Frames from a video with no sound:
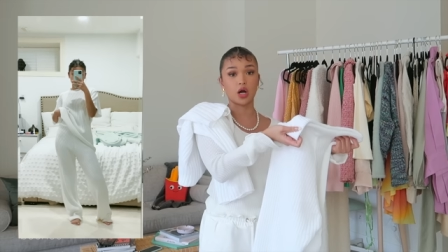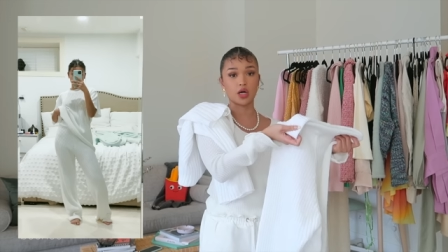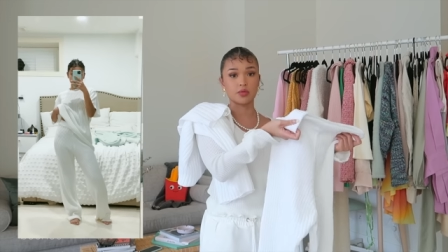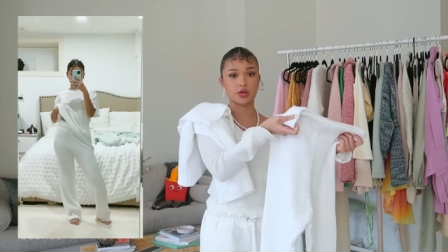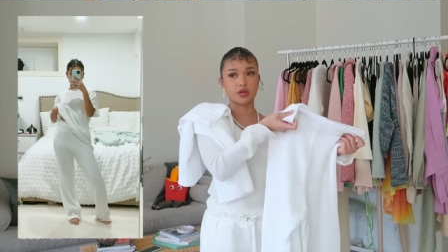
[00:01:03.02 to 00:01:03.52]

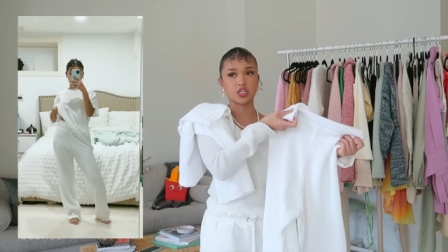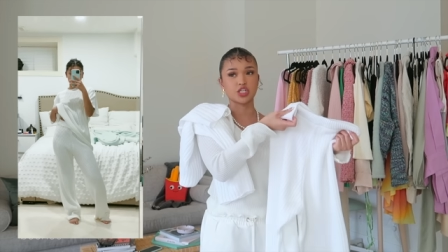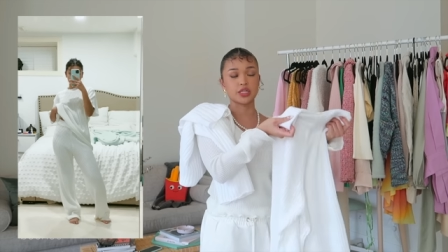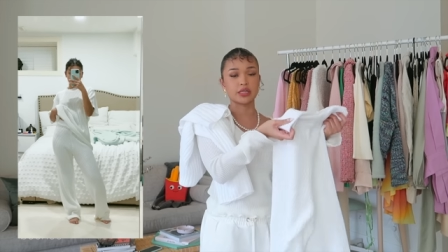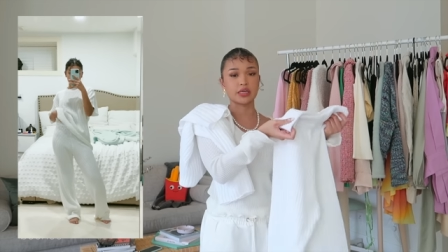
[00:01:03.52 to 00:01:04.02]
warm during the
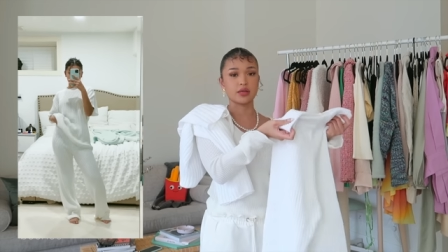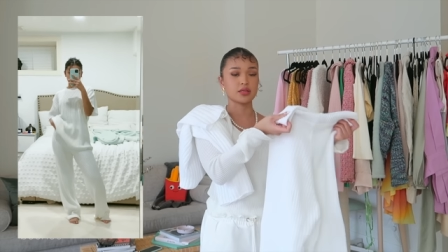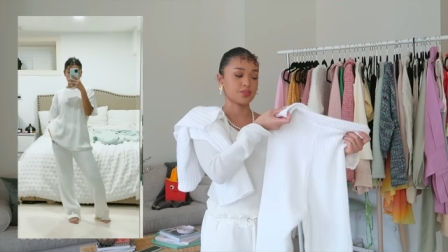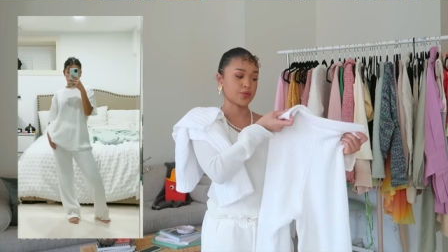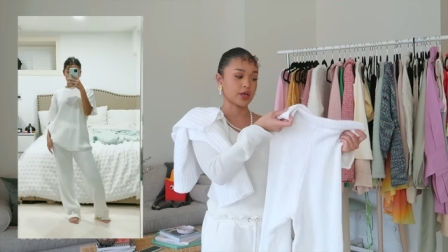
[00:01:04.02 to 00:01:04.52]
chilly
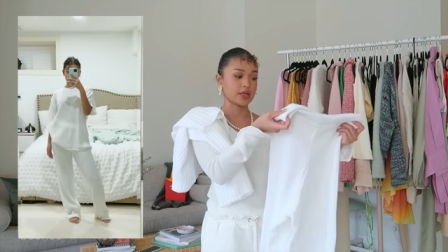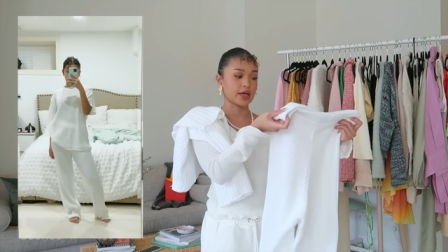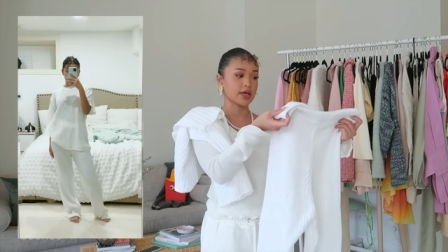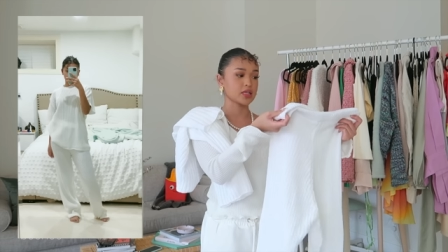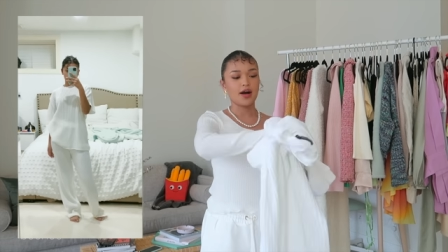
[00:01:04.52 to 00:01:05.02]
spring
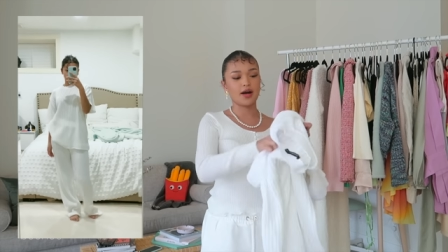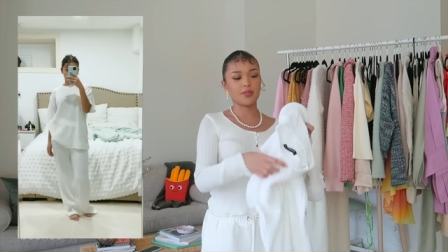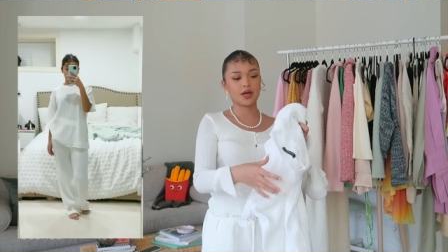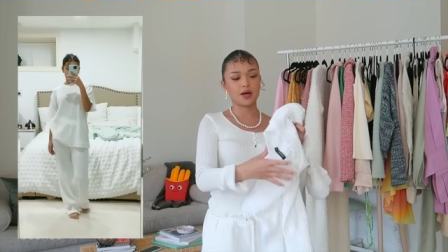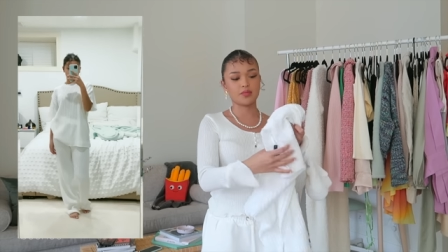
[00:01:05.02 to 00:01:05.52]
days. It
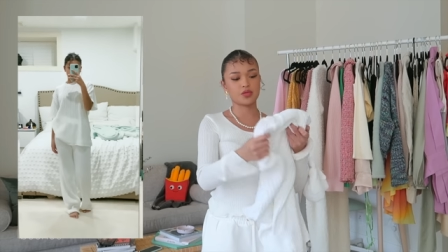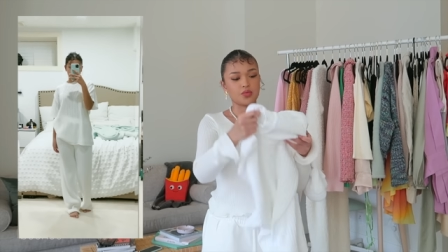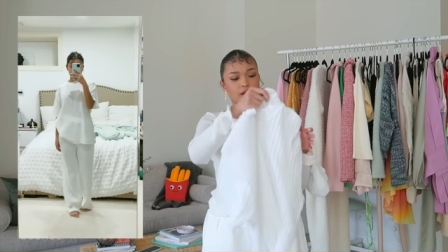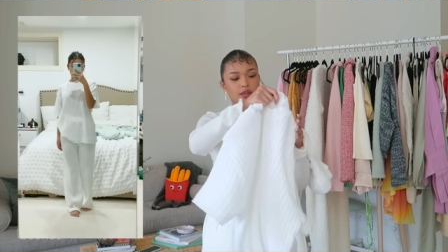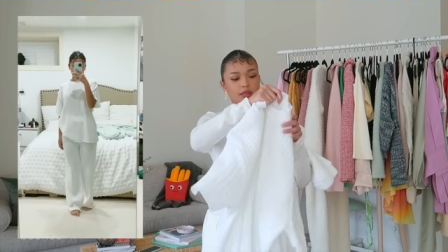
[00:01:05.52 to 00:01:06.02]
comes
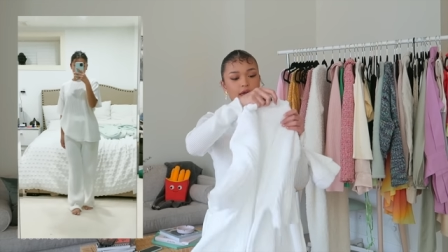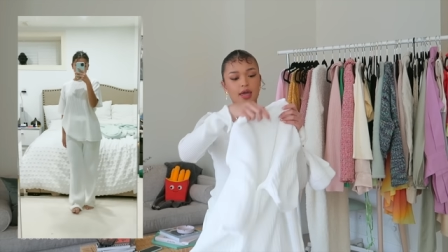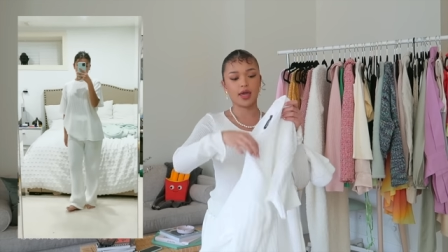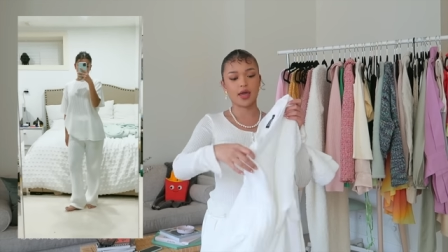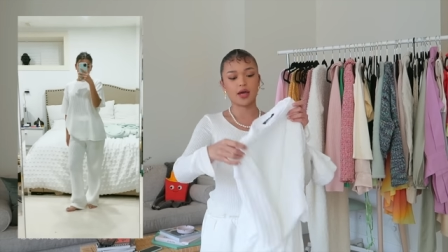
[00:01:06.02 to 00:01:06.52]
with
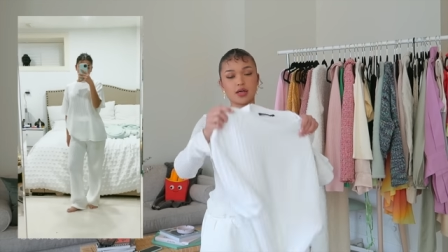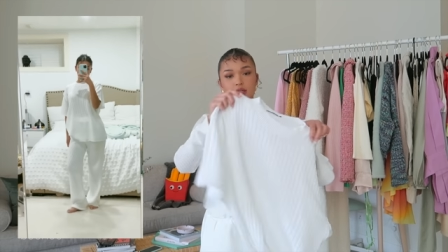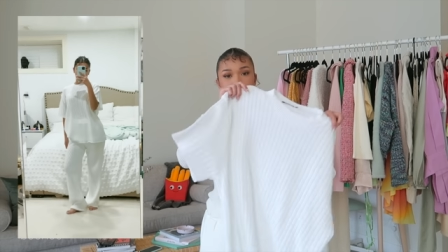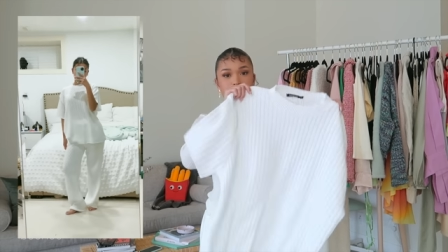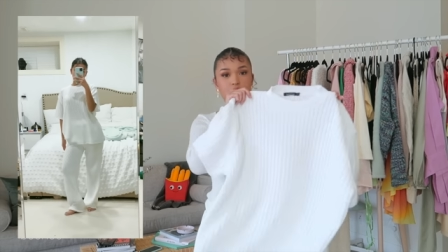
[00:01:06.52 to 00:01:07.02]
a
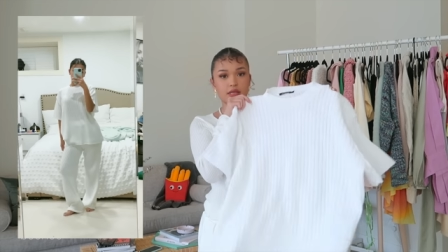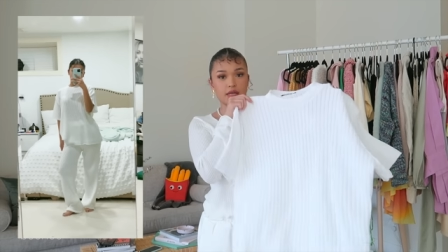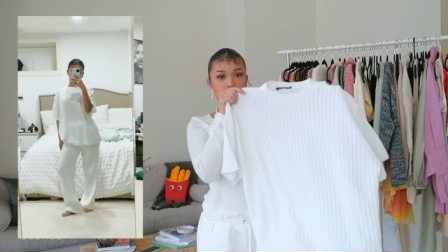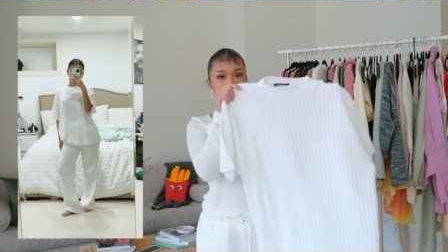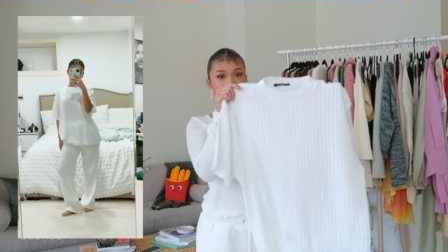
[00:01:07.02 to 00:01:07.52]

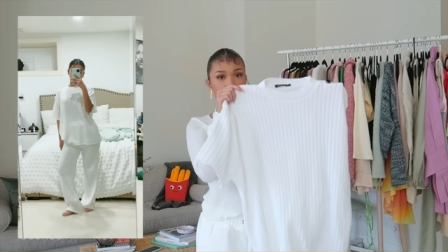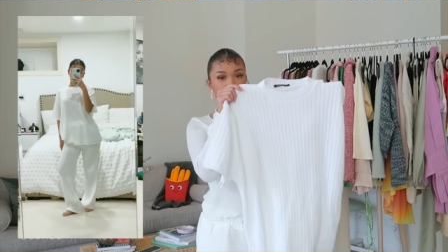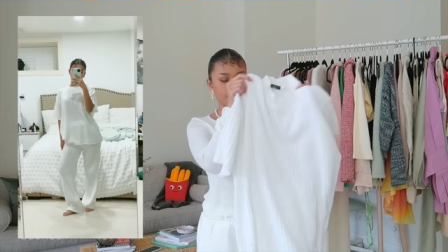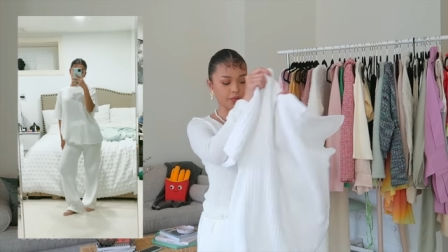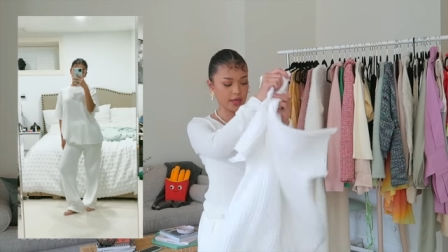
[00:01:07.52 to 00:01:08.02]
knit
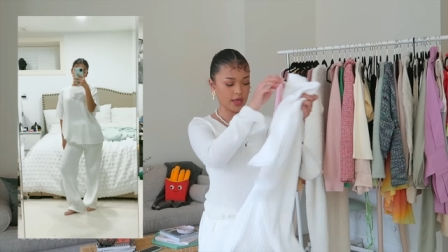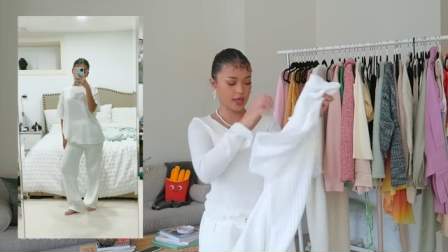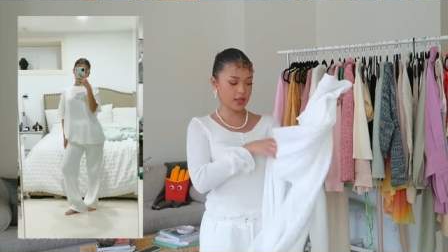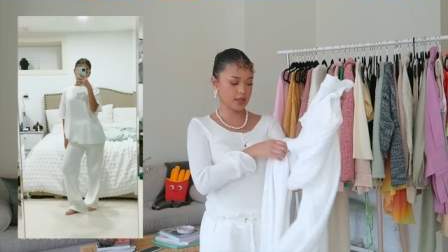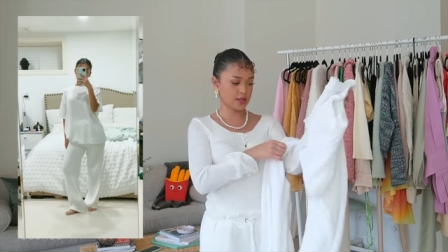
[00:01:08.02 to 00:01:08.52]
top
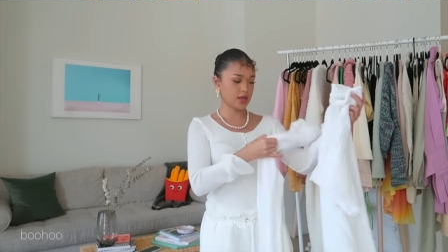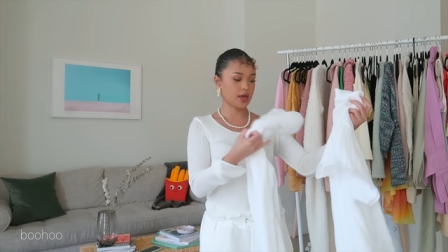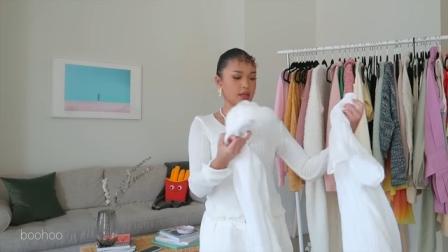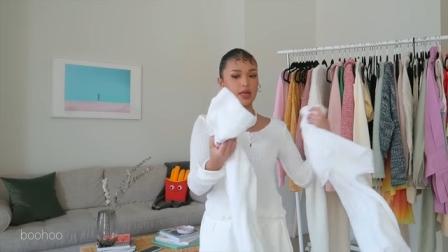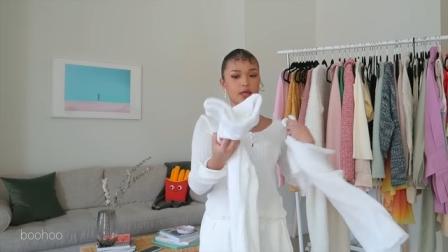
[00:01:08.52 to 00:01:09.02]
and
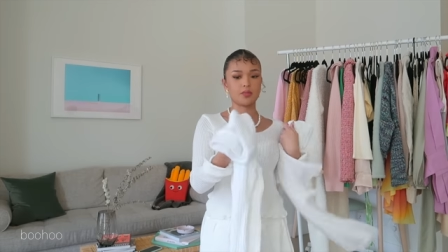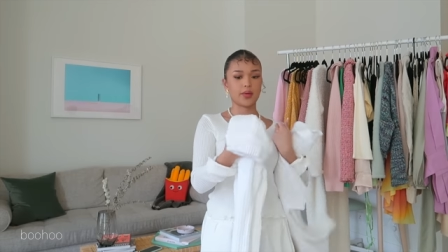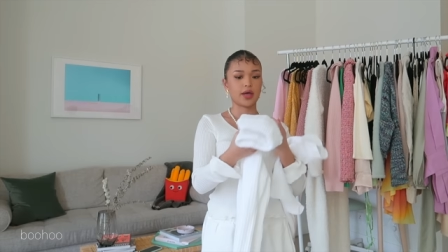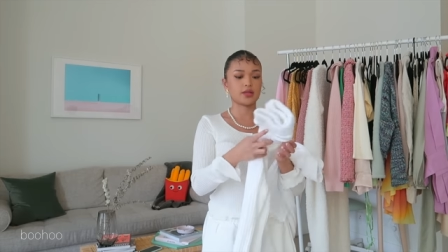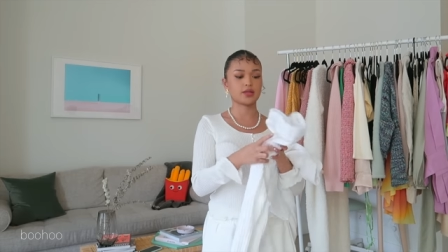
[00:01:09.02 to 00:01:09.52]
a knit
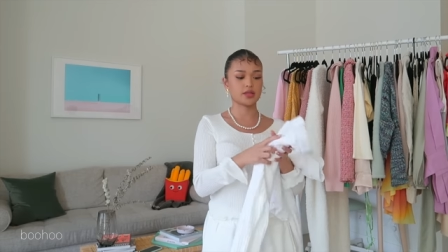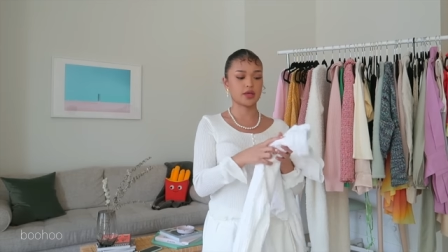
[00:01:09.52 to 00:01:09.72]
pant